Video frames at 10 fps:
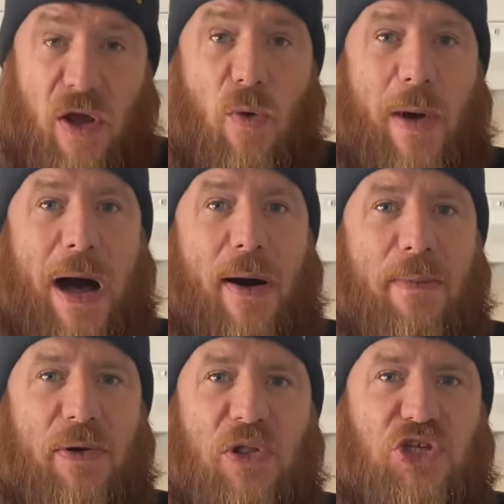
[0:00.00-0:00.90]
Wow,
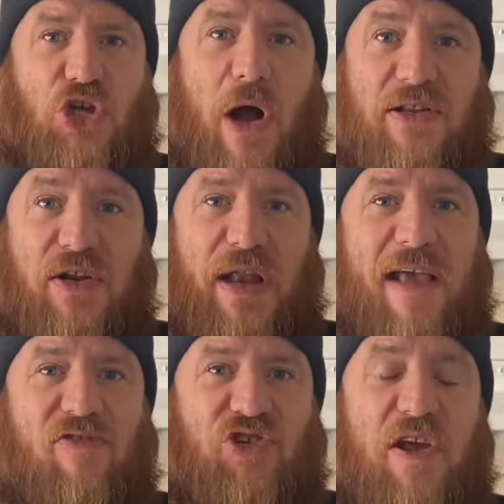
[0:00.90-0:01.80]
I'm really shocked.
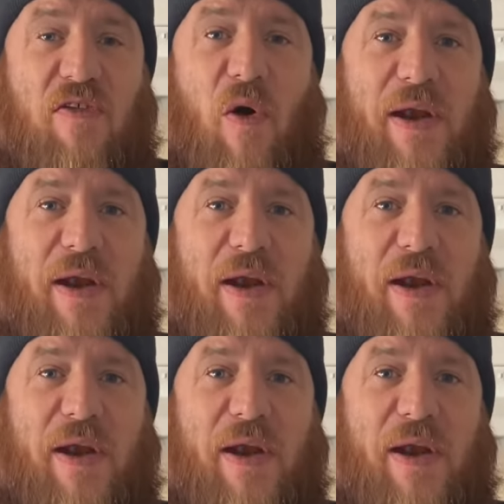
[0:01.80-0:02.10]
Nice cheese on